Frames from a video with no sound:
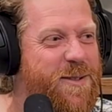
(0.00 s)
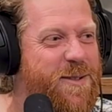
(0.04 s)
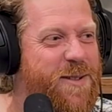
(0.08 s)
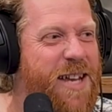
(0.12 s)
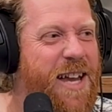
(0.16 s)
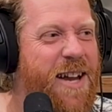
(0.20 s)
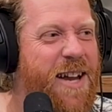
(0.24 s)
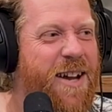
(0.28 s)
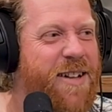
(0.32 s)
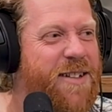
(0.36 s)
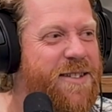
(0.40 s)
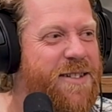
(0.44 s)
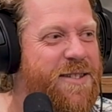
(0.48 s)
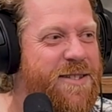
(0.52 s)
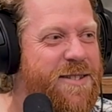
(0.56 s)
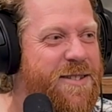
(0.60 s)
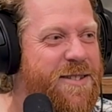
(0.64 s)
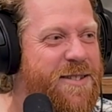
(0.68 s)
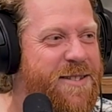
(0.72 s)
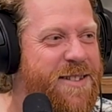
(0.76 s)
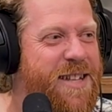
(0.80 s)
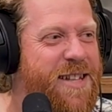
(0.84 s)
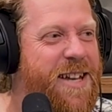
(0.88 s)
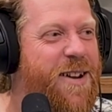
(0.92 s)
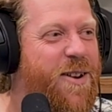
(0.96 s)
Yeah,
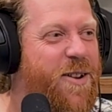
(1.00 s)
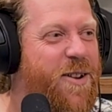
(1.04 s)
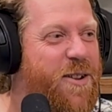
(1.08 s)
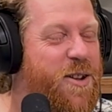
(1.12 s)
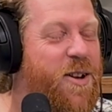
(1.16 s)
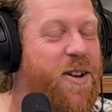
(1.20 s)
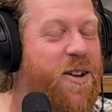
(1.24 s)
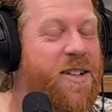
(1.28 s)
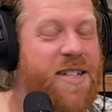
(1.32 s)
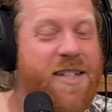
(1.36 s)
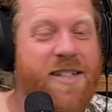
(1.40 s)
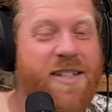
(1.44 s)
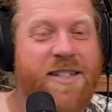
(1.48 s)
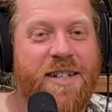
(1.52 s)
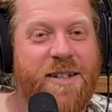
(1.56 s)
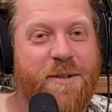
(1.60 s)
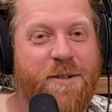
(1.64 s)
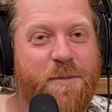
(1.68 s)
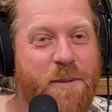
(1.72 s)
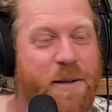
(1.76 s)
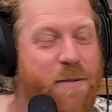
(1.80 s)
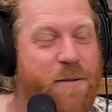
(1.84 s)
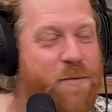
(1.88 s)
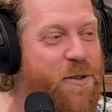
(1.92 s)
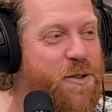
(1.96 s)
I did see
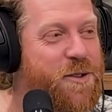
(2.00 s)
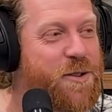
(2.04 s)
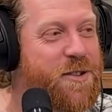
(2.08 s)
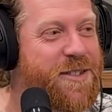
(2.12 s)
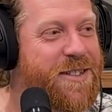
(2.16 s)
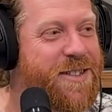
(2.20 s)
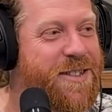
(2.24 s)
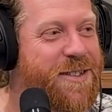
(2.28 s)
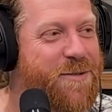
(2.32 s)
you pick Rodgers.